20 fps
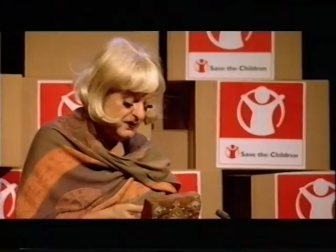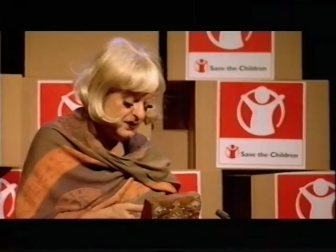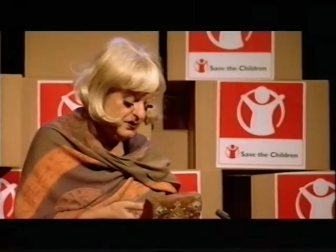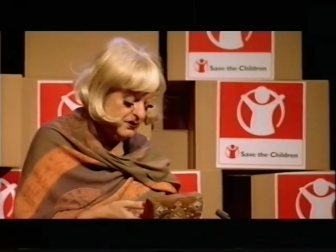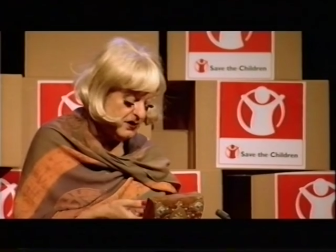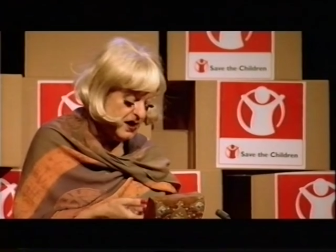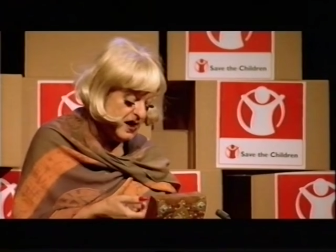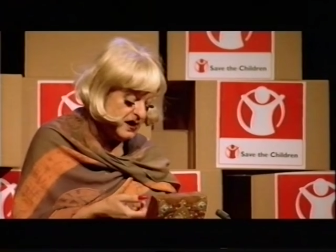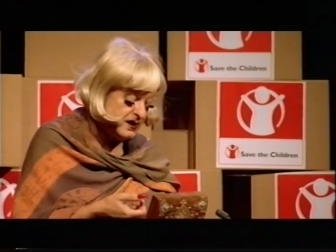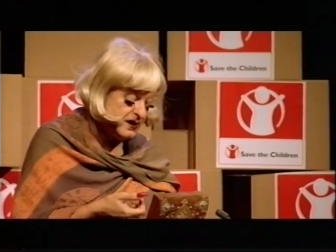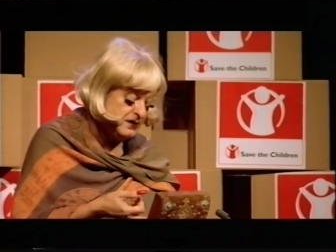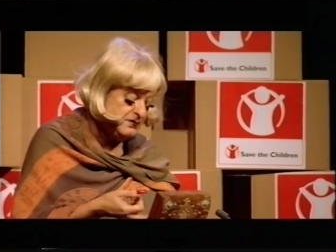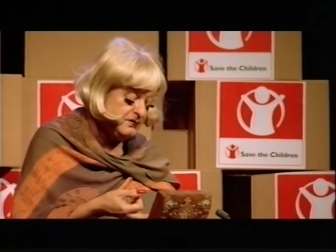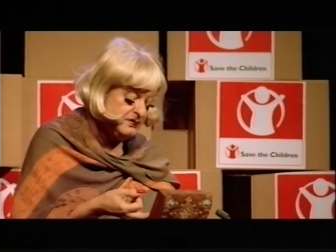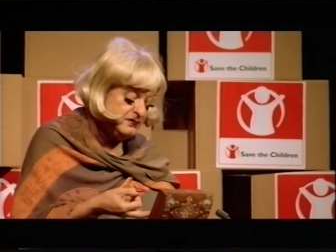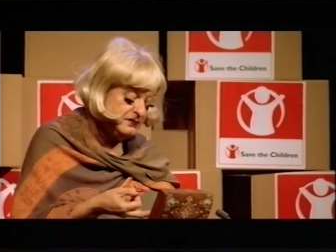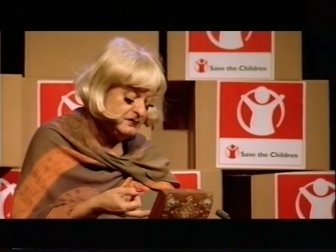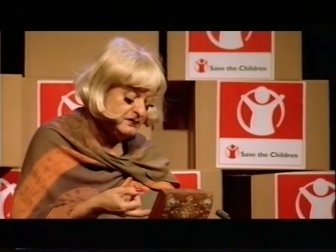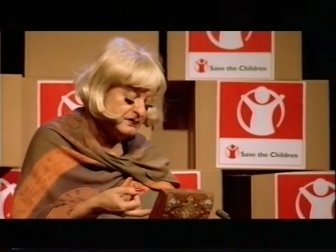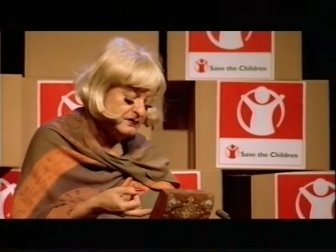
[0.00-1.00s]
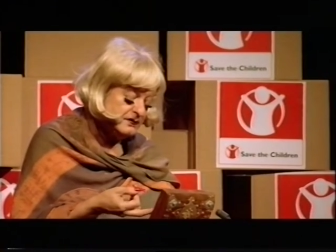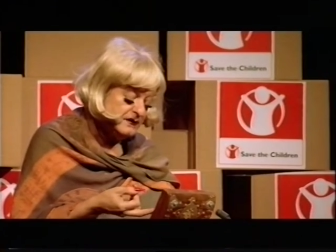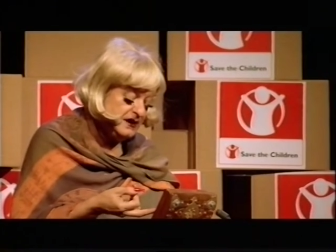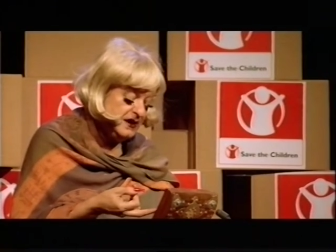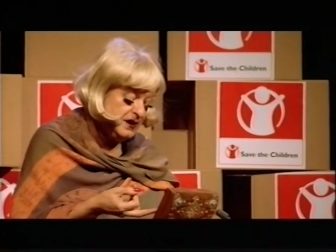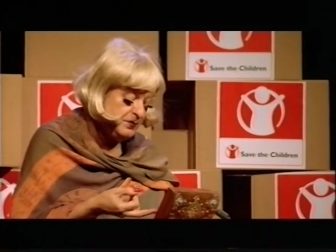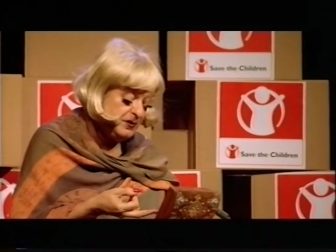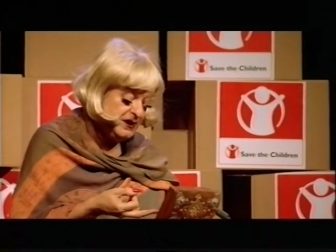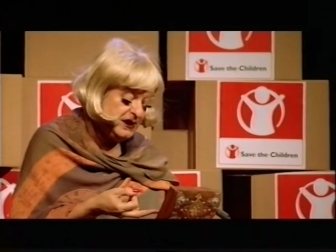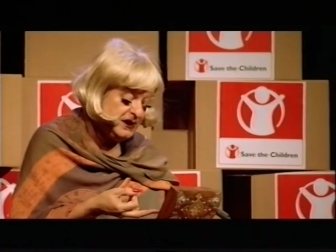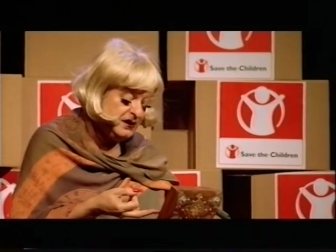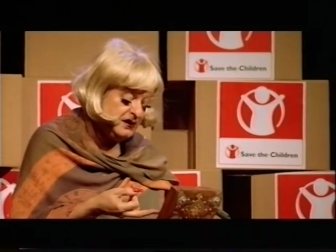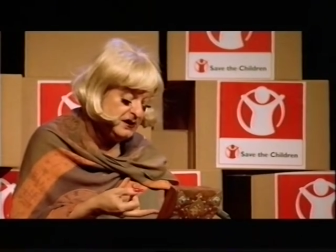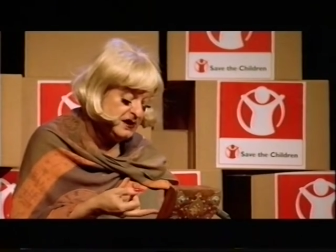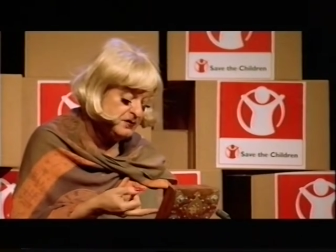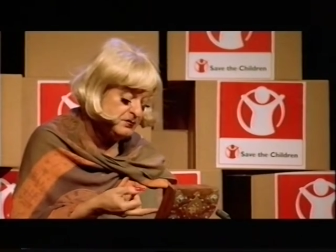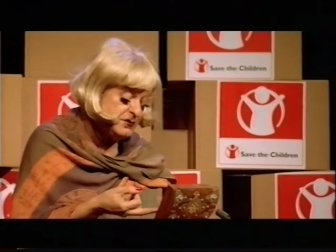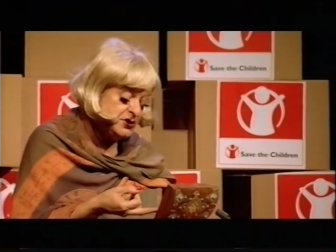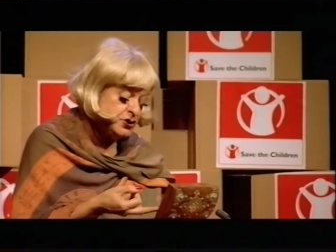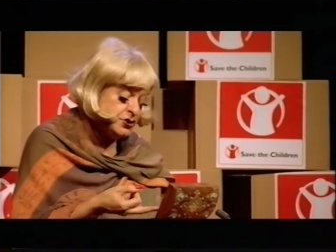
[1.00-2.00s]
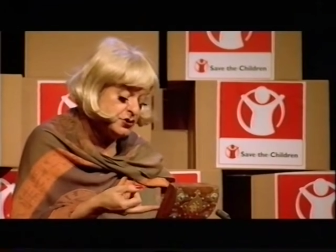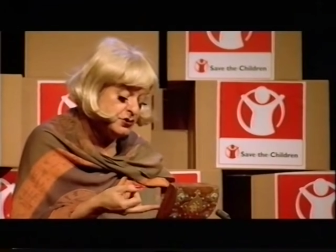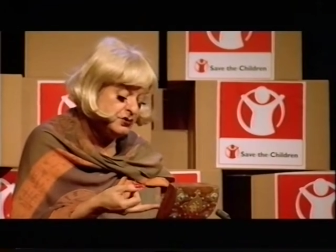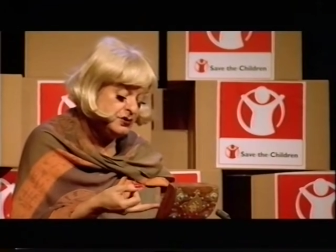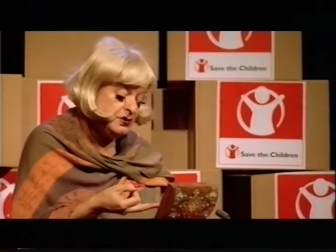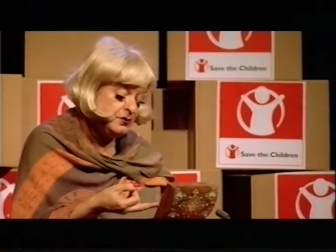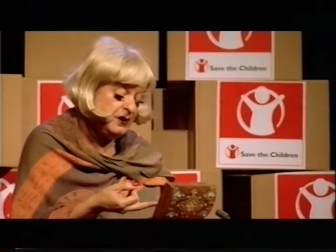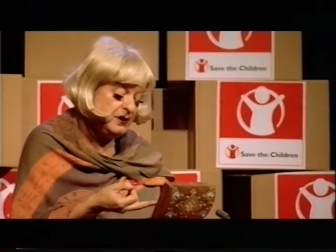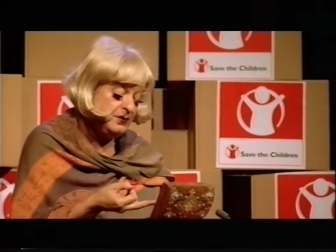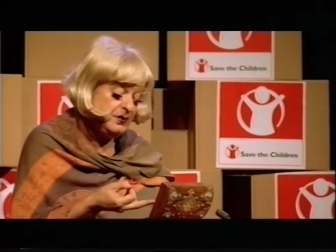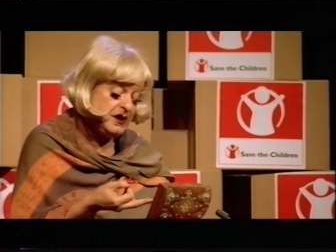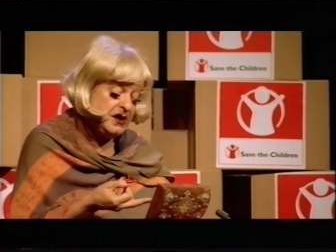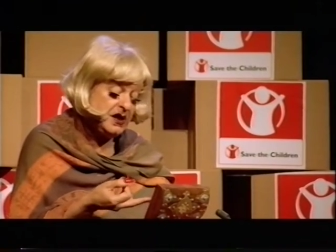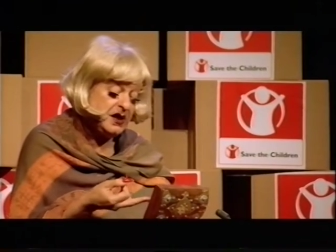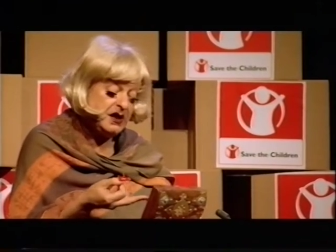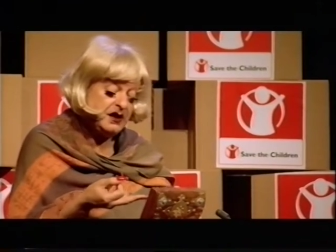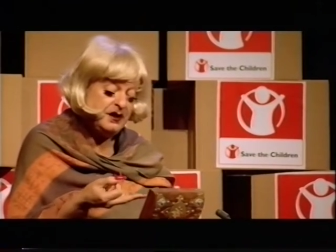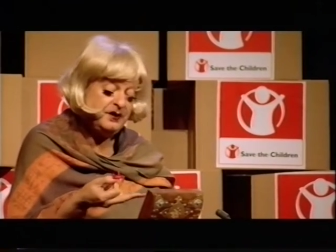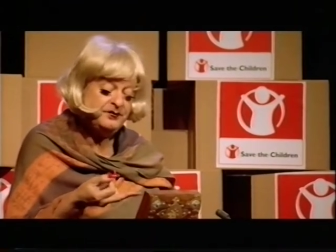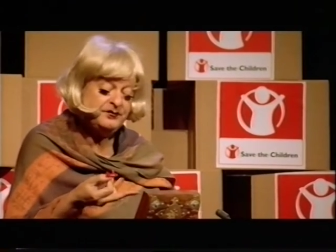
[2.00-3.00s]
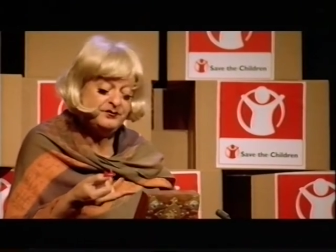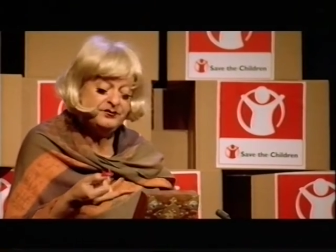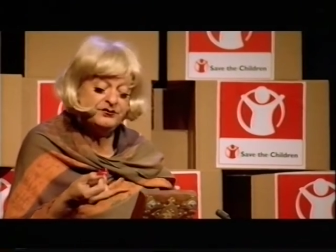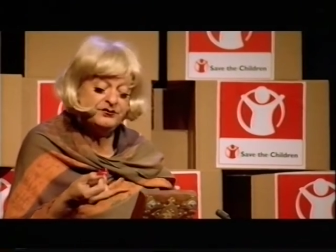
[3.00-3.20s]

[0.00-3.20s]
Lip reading: Joachim, Liebchen, let me show you where we are.